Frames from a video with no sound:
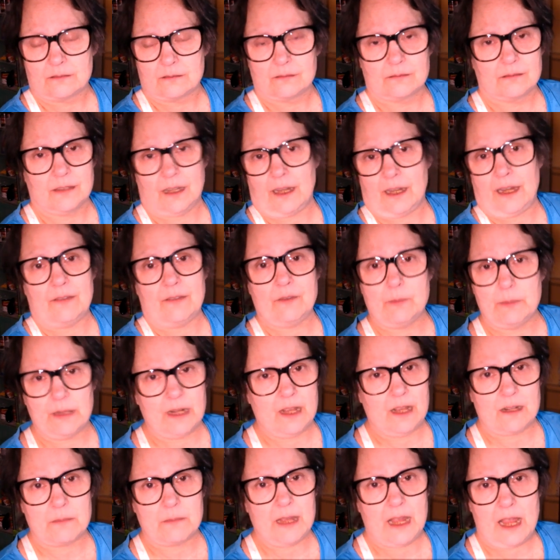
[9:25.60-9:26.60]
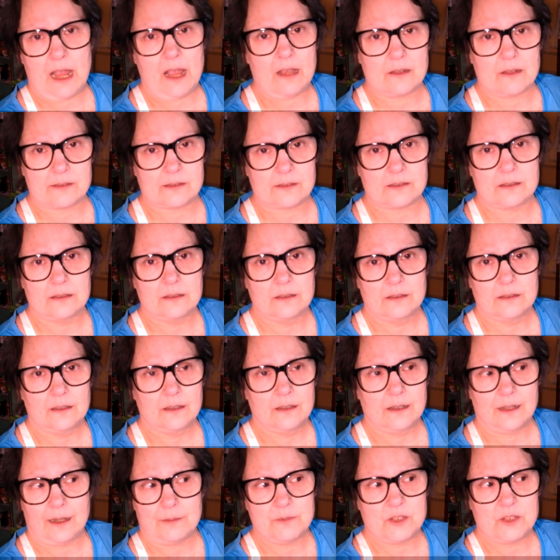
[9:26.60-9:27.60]
I haven't been out of my house.
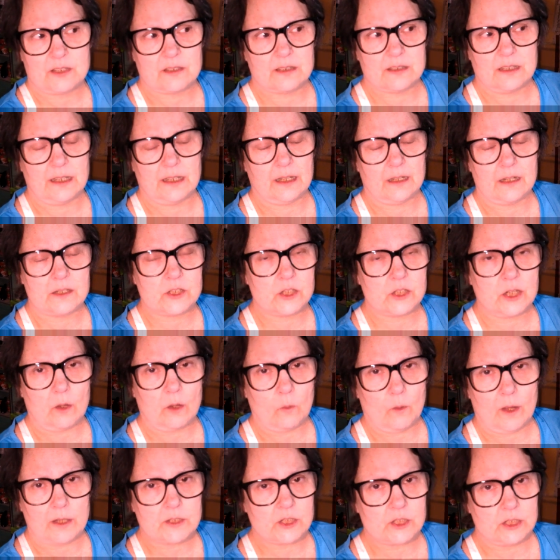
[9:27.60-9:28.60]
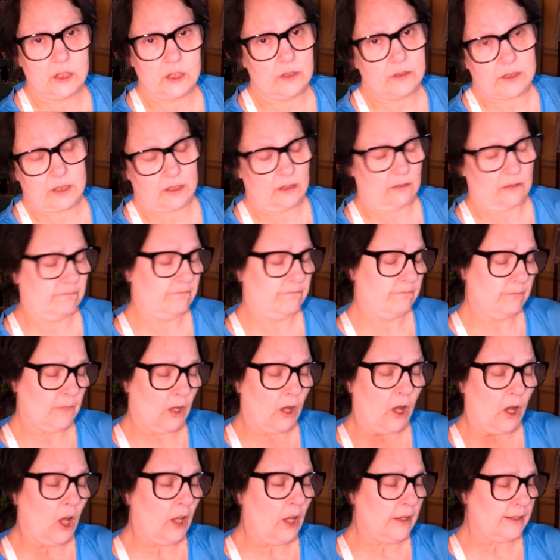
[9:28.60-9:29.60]
I'm just sitting in a chair watching YouTube
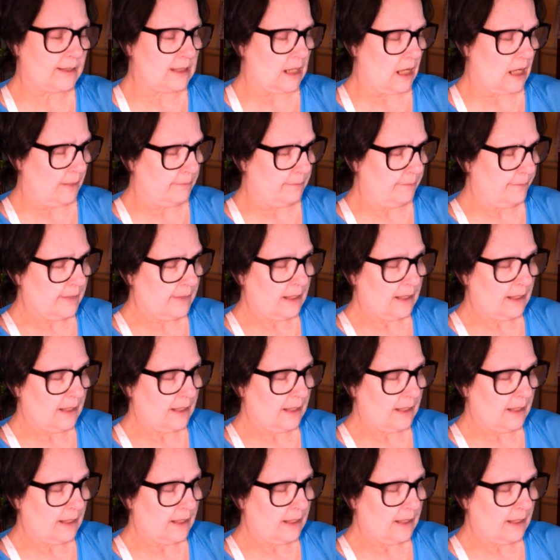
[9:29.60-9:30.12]
all the time.